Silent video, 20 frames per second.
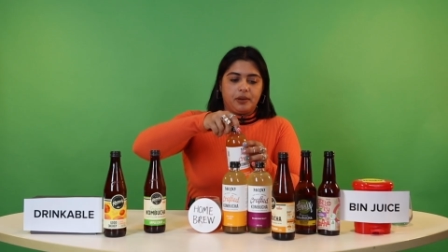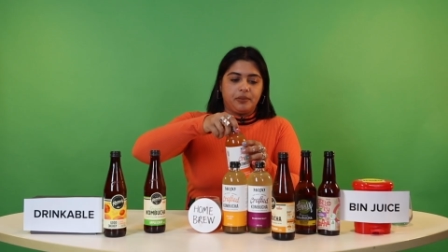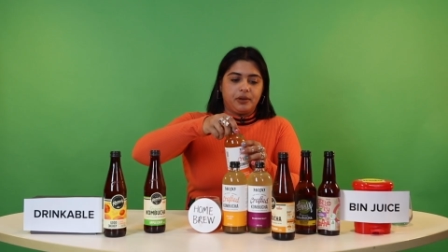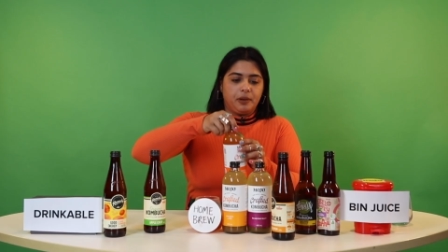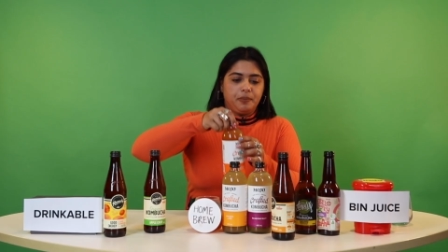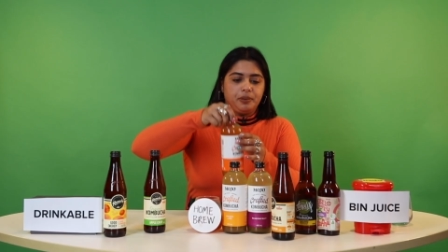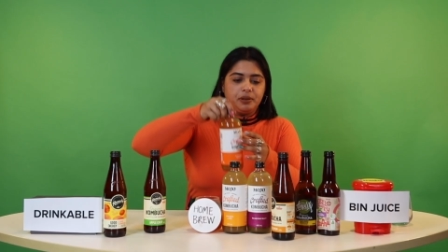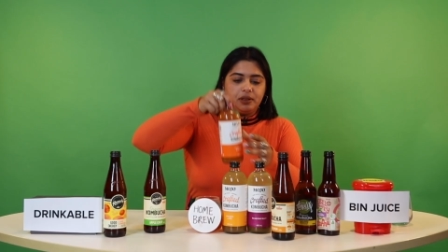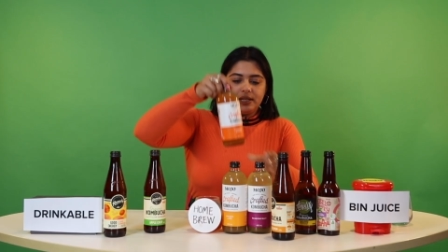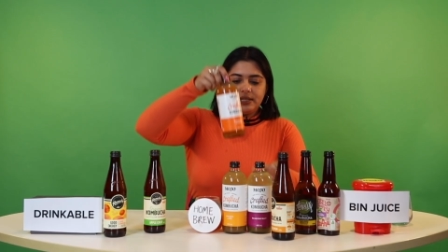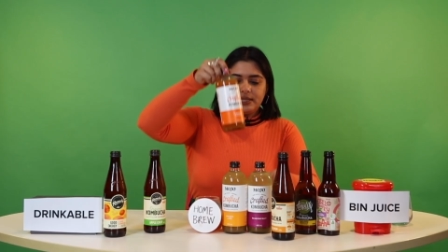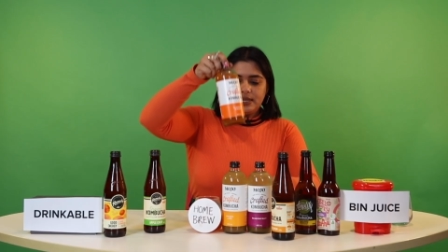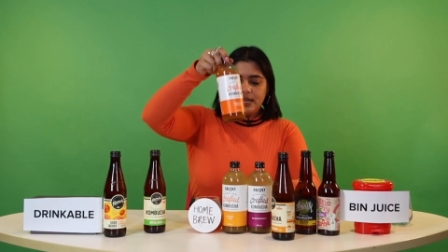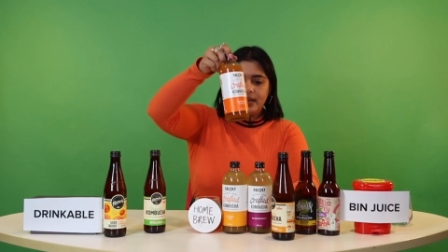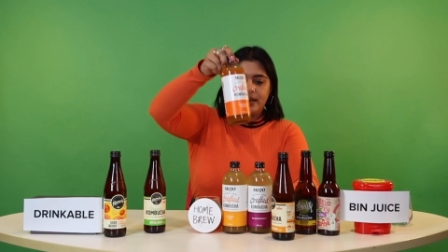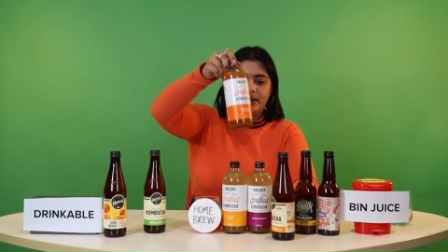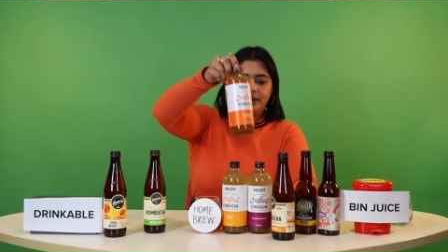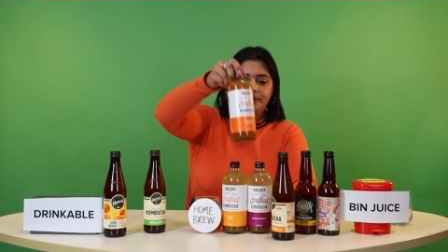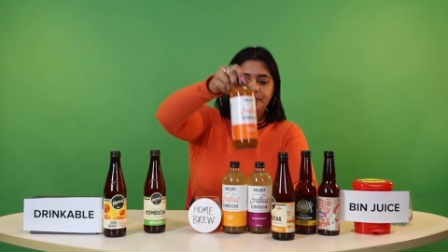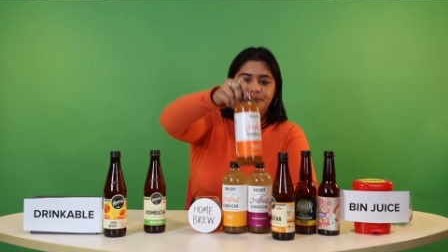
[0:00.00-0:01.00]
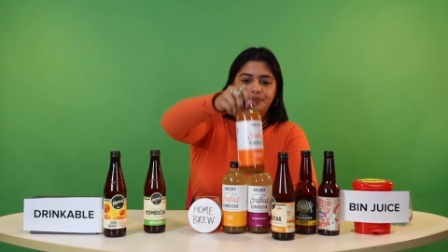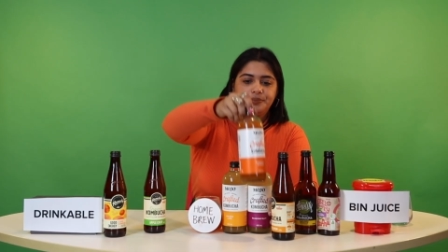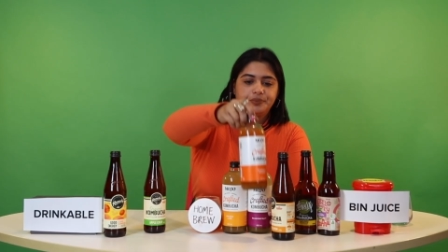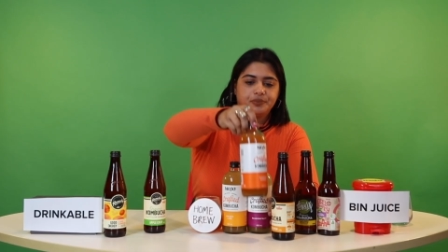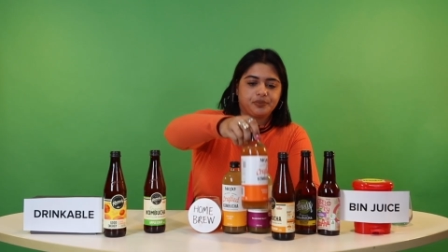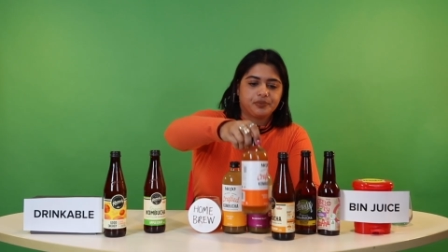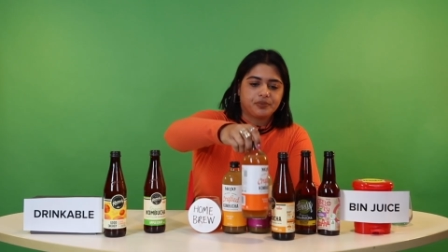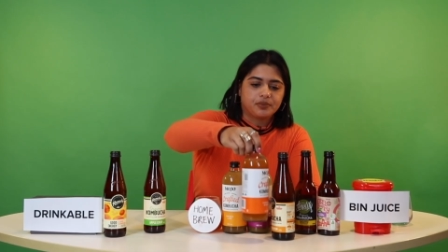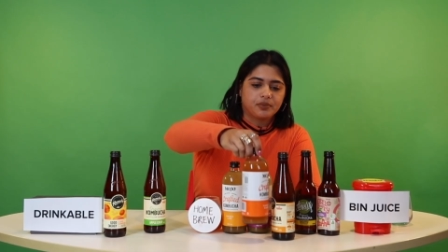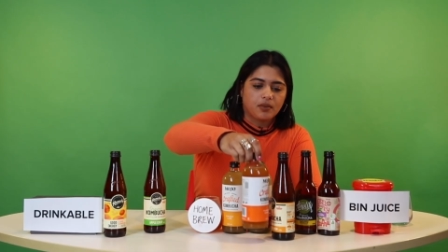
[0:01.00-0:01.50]
I'm gonna put this here.
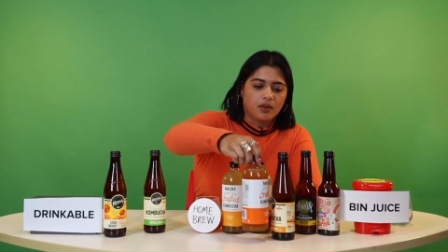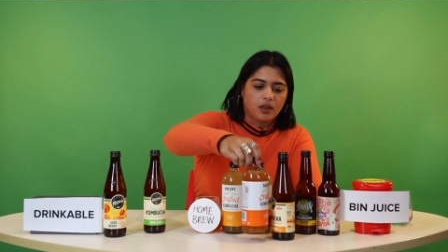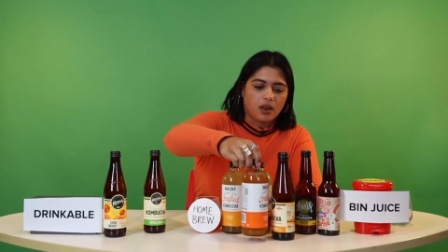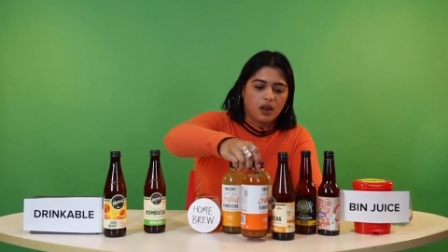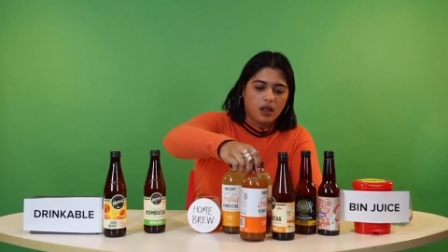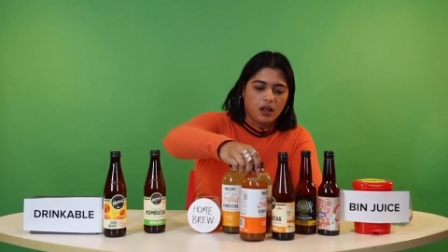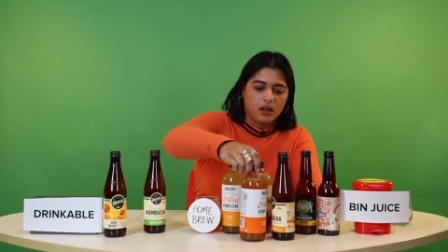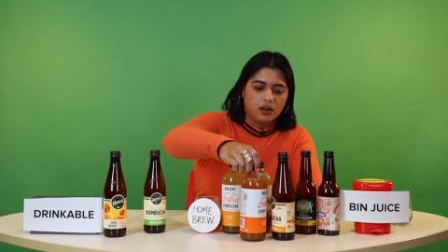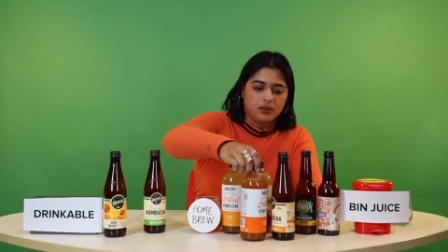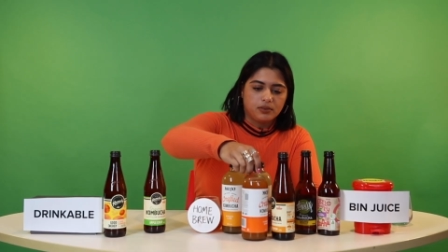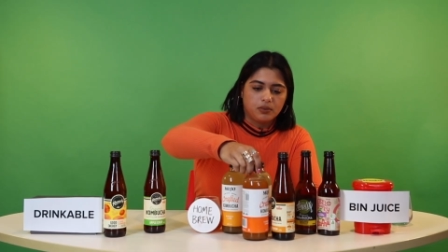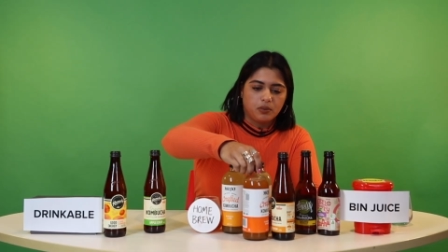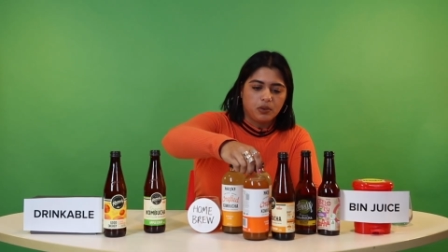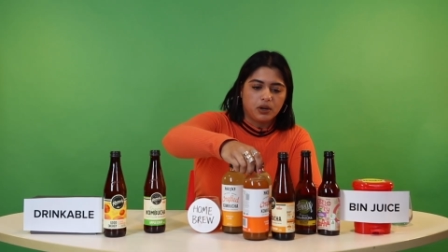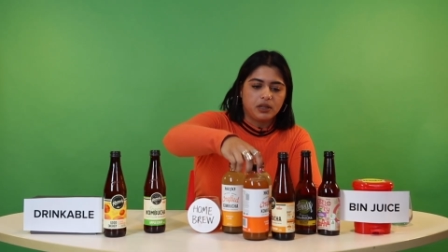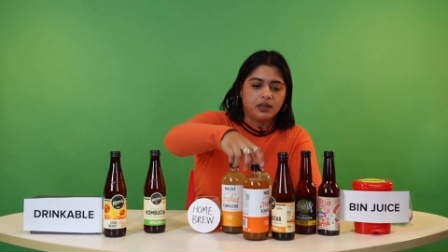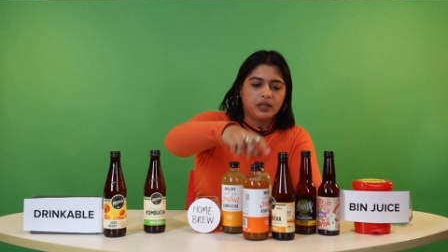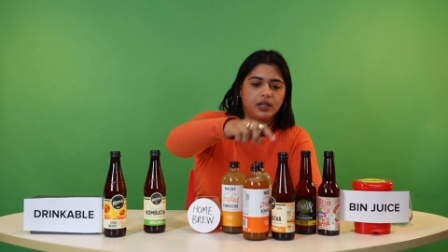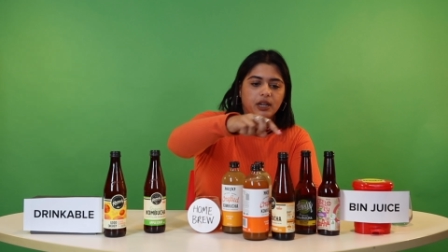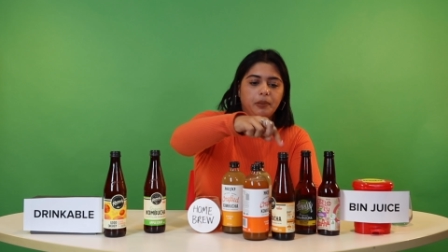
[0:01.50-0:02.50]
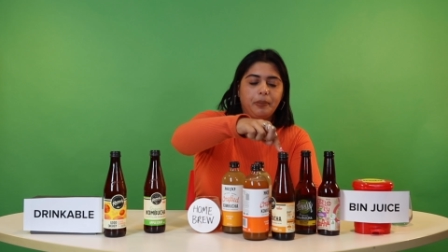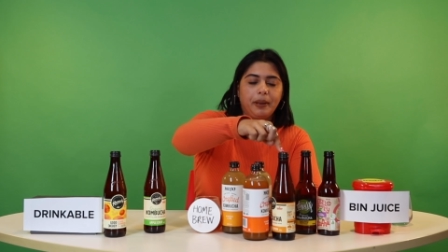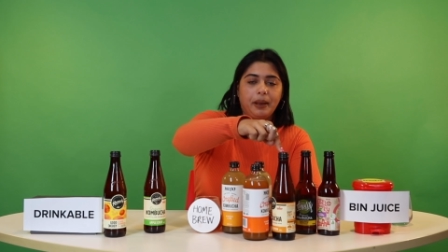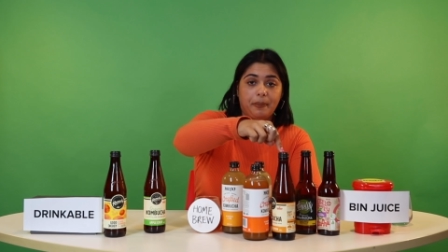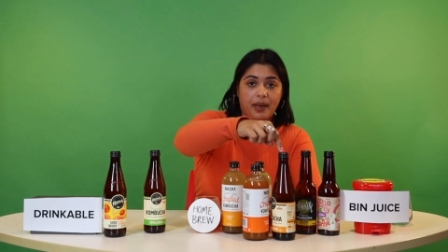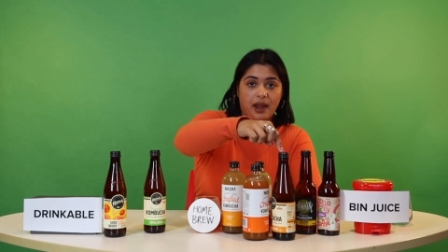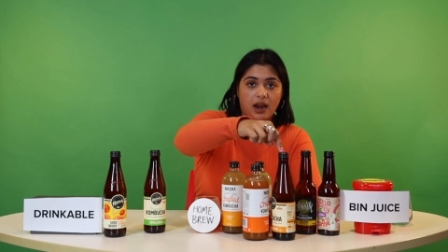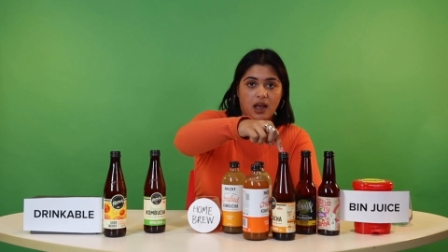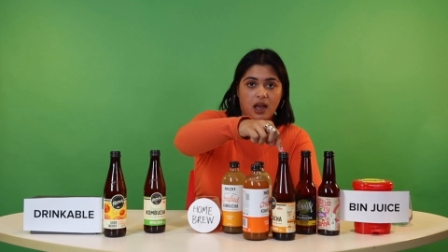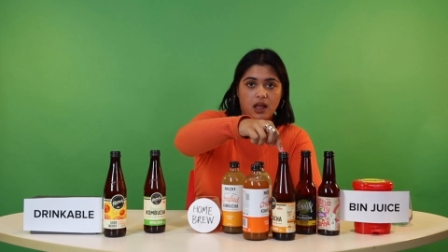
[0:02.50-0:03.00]
We're a little
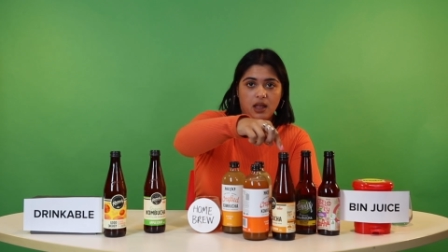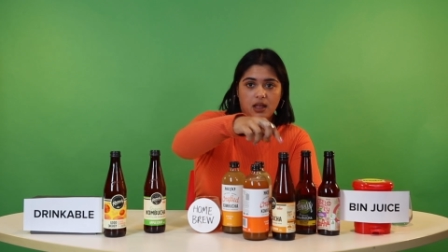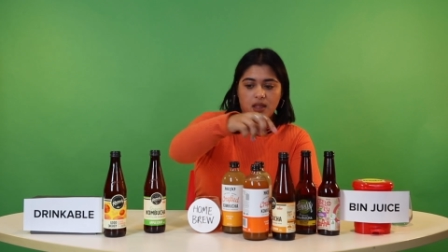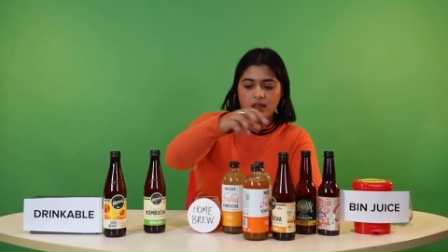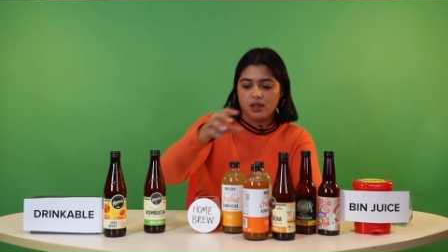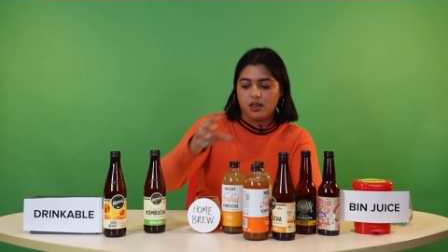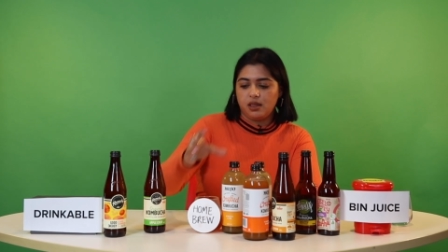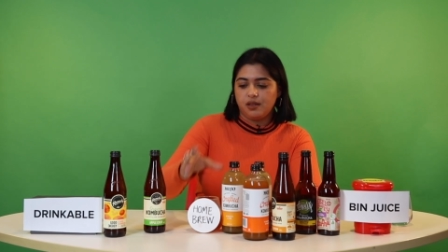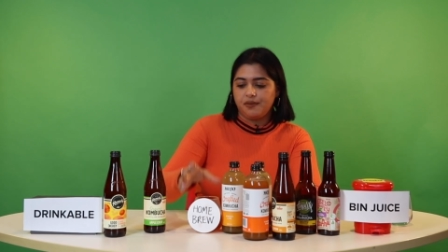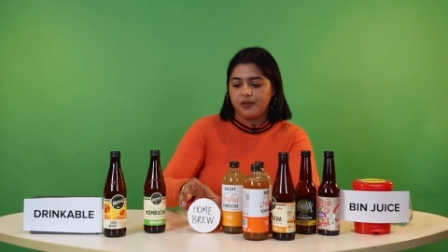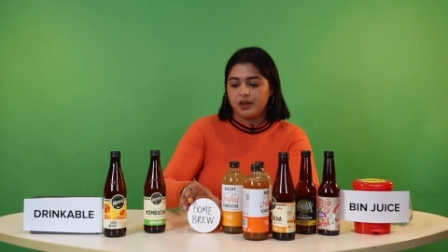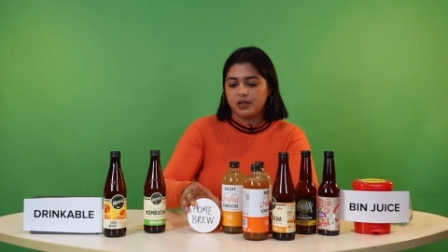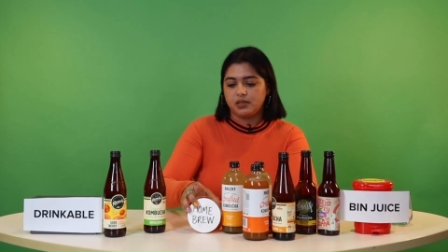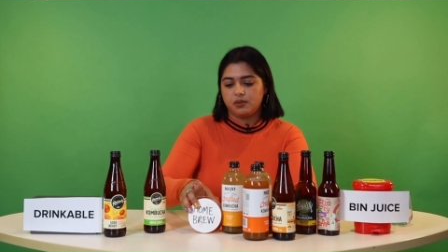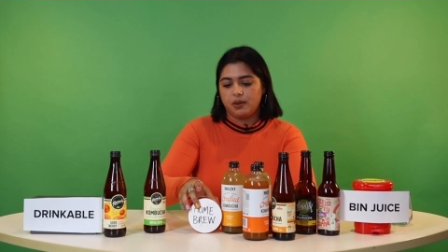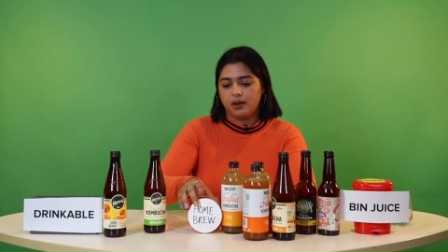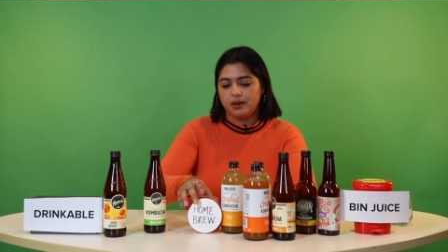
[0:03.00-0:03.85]
bit better than the first